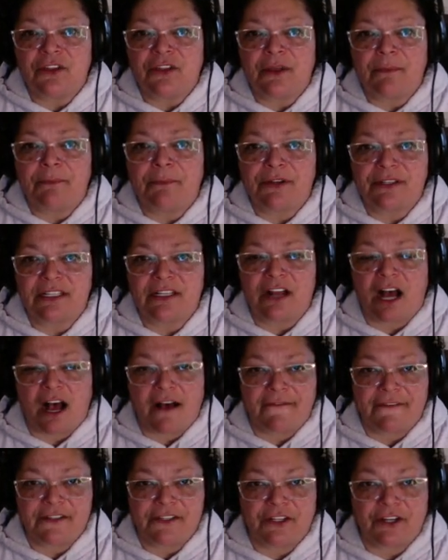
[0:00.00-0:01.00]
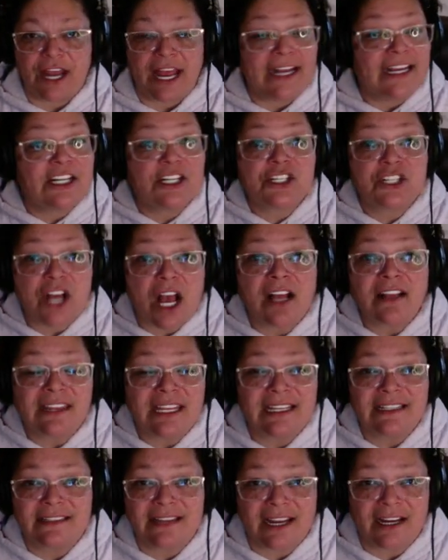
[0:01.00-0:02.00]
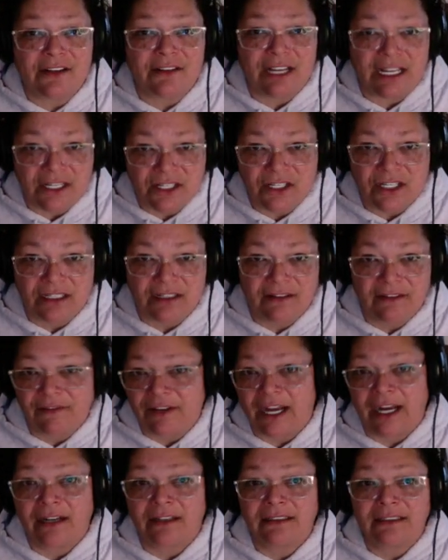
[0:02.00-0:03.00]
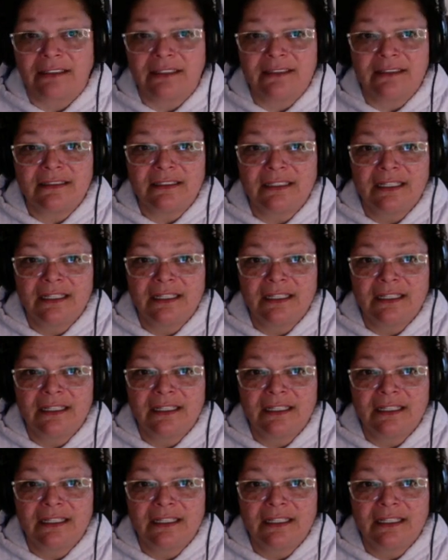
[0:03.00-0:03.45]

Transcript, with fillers: the prison officer and it shocked the entire nation of Ireland.